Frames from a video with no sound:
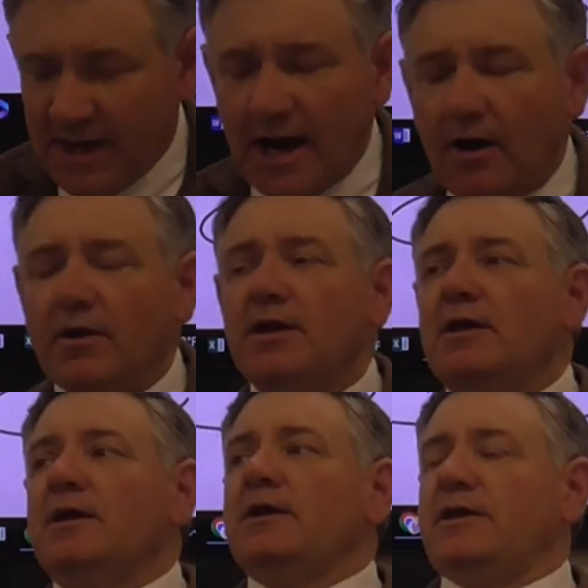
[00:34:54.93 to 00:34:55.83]
Now,
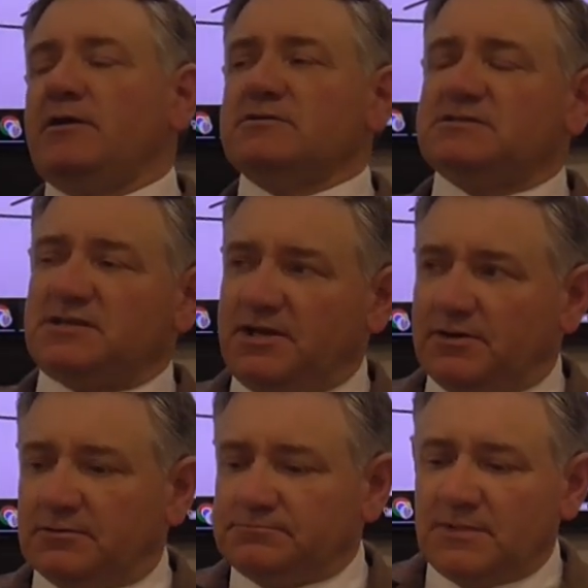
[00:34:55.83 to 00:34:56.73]
here's the
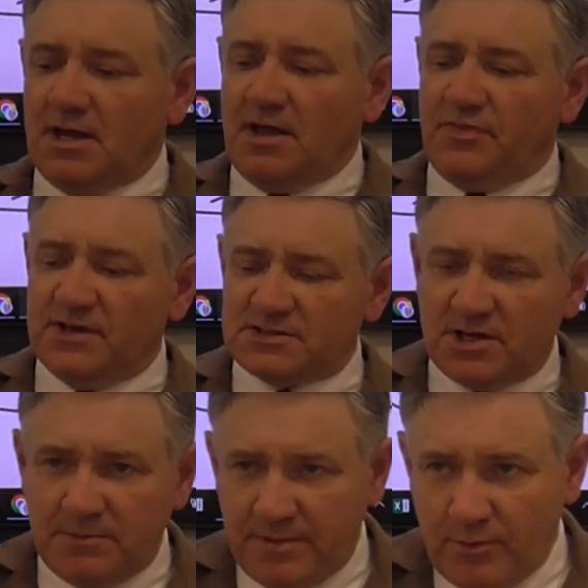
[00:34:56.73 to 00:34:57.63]
deal. This
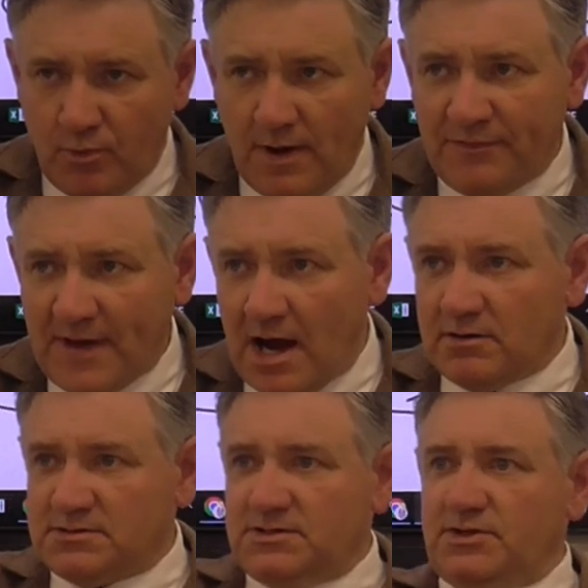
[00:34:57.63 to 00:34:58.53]
could be
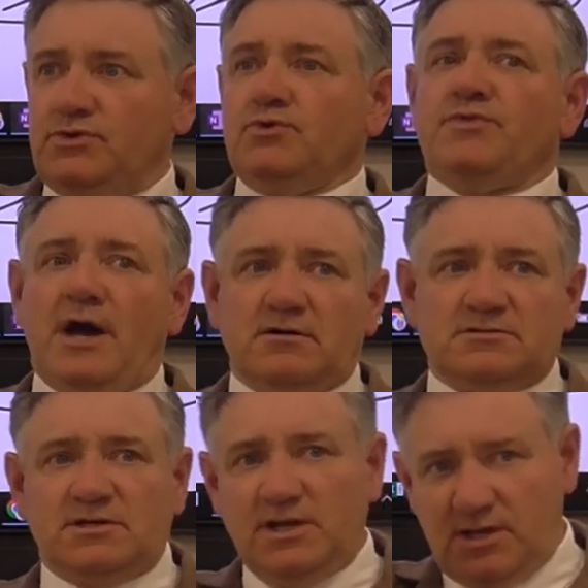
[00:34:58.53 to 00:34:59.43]
1,000 to
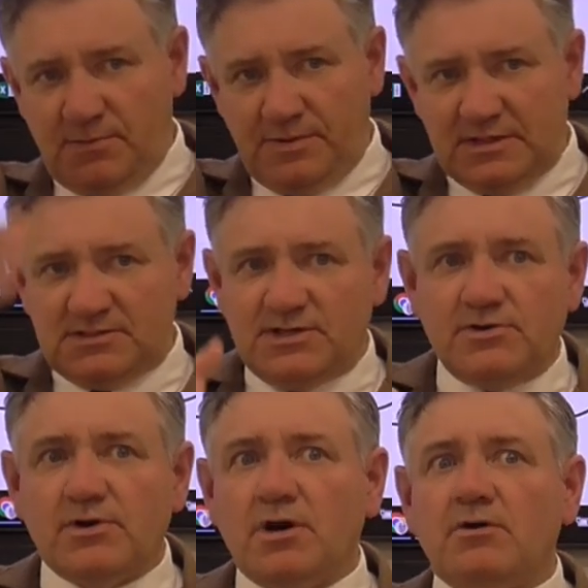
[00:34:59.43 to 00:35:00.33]
2,000. It could be
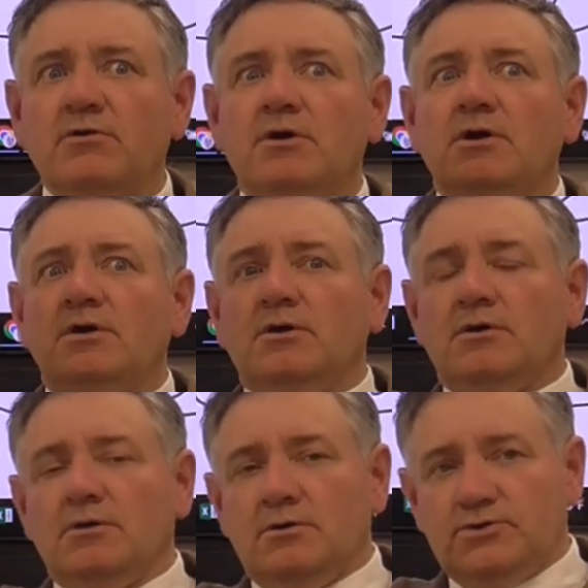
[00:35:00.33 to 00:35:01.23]
0
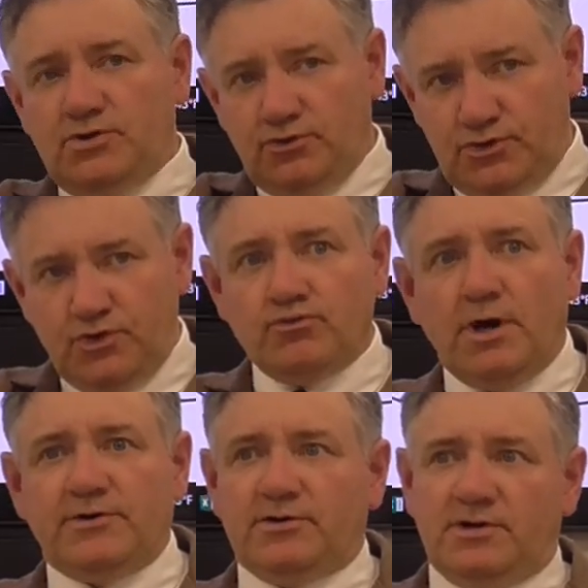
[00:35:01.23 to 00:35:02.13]
to
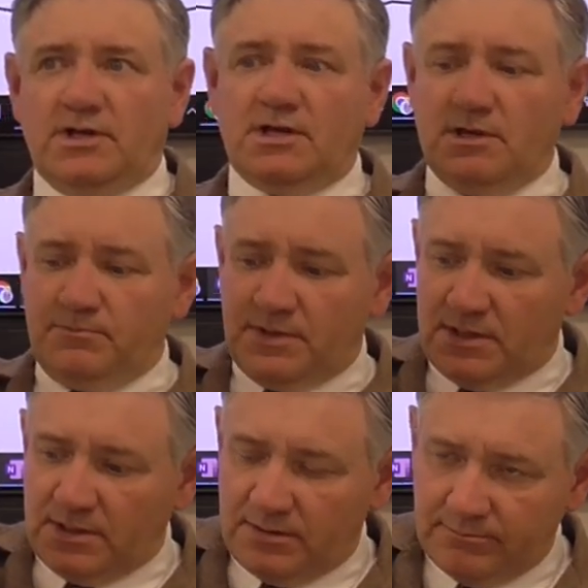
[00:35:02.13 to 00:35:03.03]
200. It could
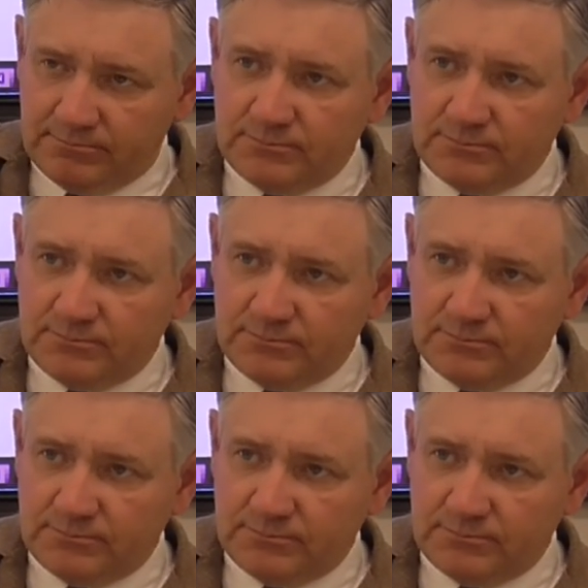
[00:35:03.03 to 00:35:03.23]
be